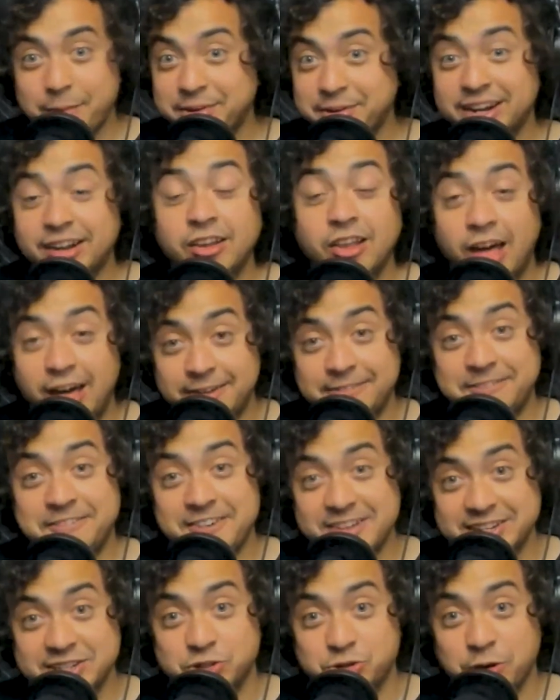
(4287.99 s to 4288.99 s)
I'm in a lot of
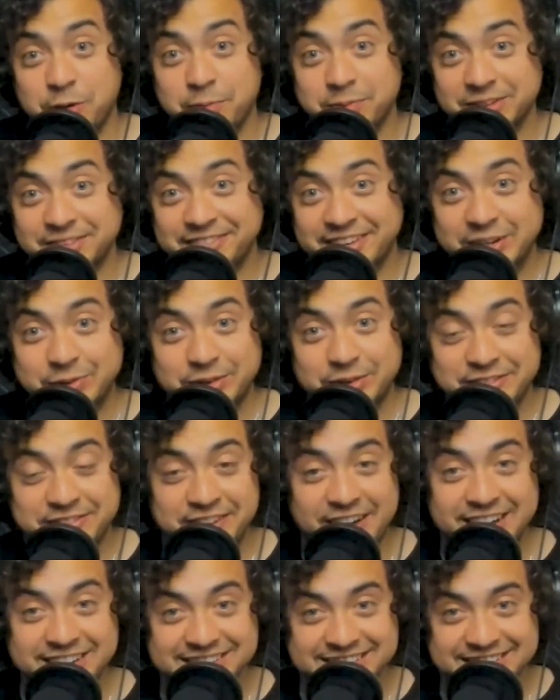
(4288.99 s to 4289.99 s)
fucking trouble if anyone
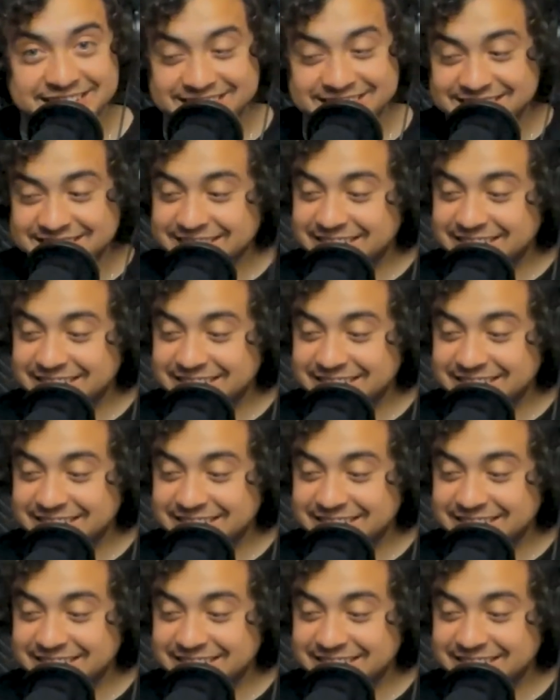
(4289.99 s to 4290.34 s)
finds this.